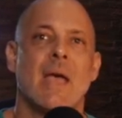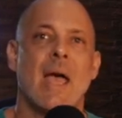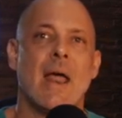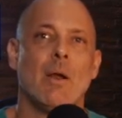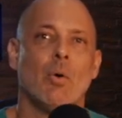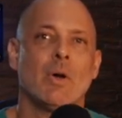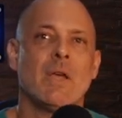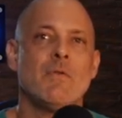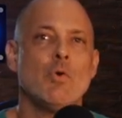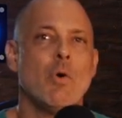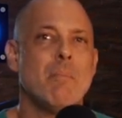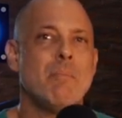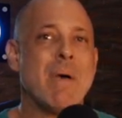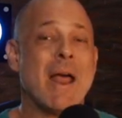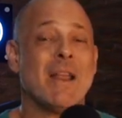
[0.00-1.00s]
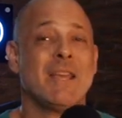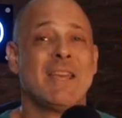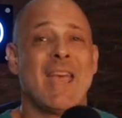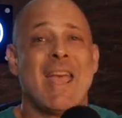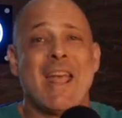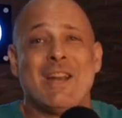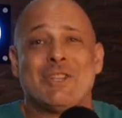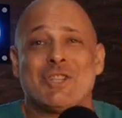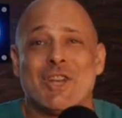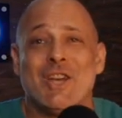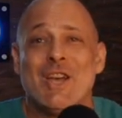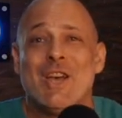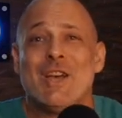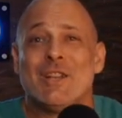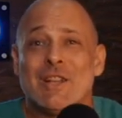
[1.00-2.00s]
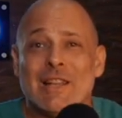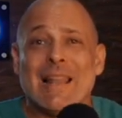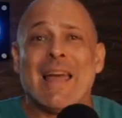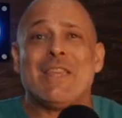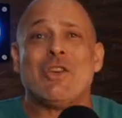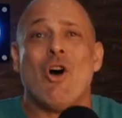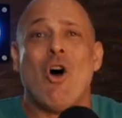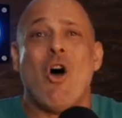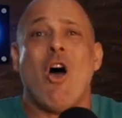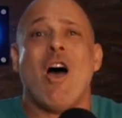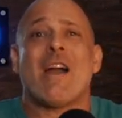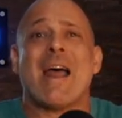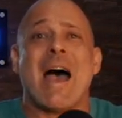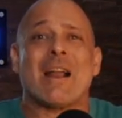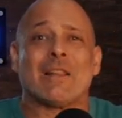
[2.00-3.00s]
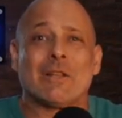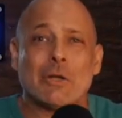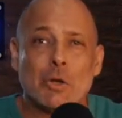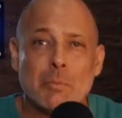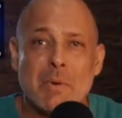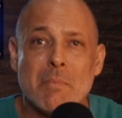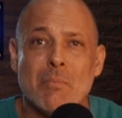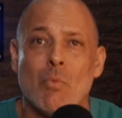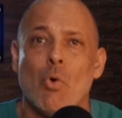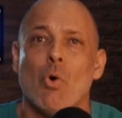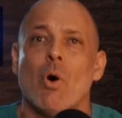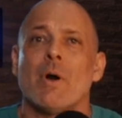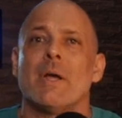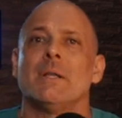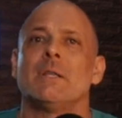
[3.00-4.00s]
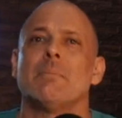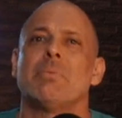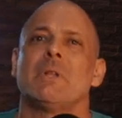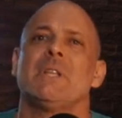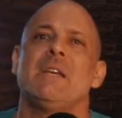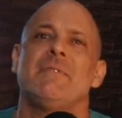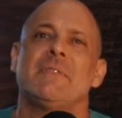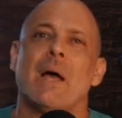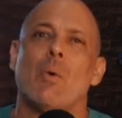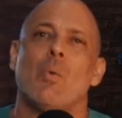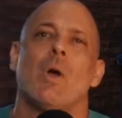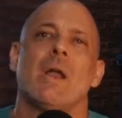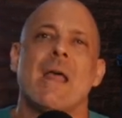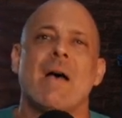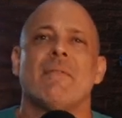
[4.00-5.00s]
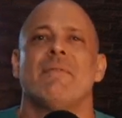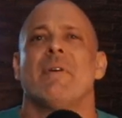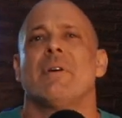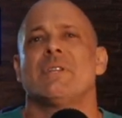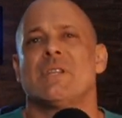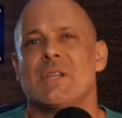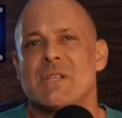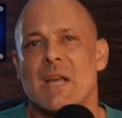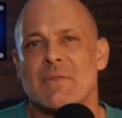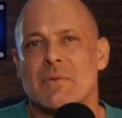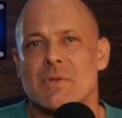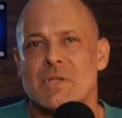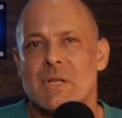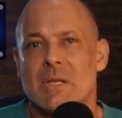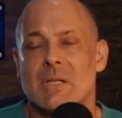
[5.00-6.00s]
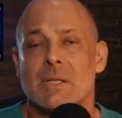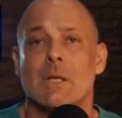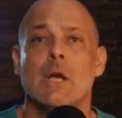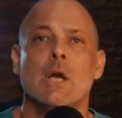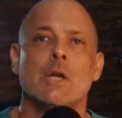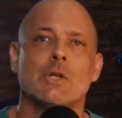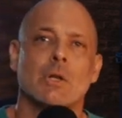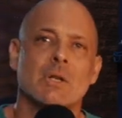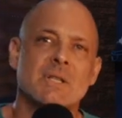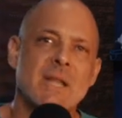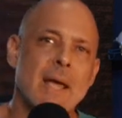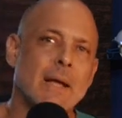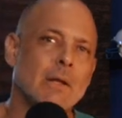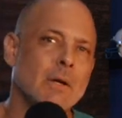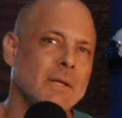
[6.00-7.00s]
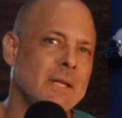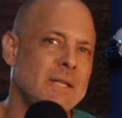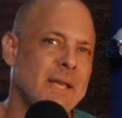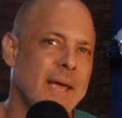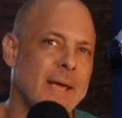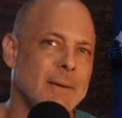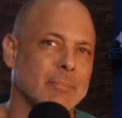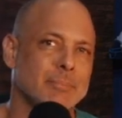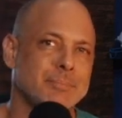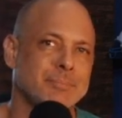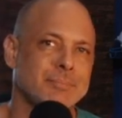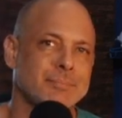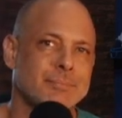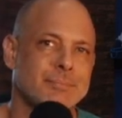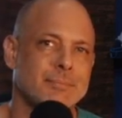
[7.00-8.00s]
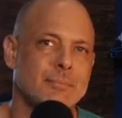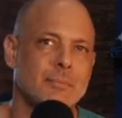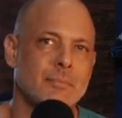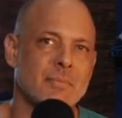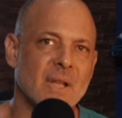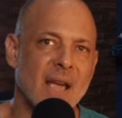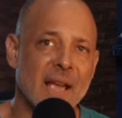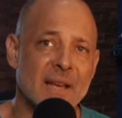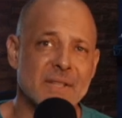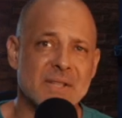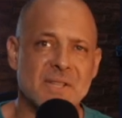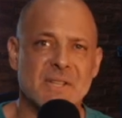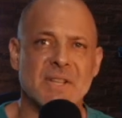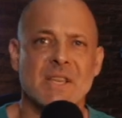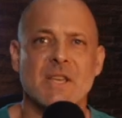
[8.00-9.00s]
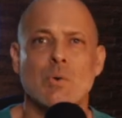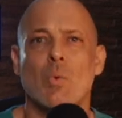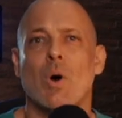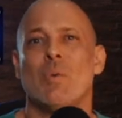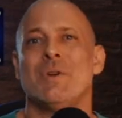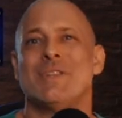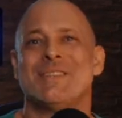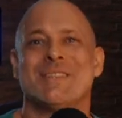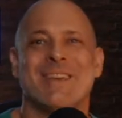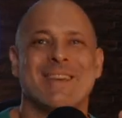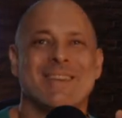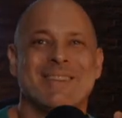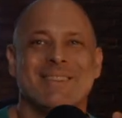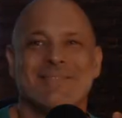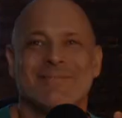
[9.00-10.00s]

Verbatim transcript: And it will give you a better gauge to let your heart out a little bit more into belief that we're going to have a very successful season. So let's take a look at the tape and see what we see.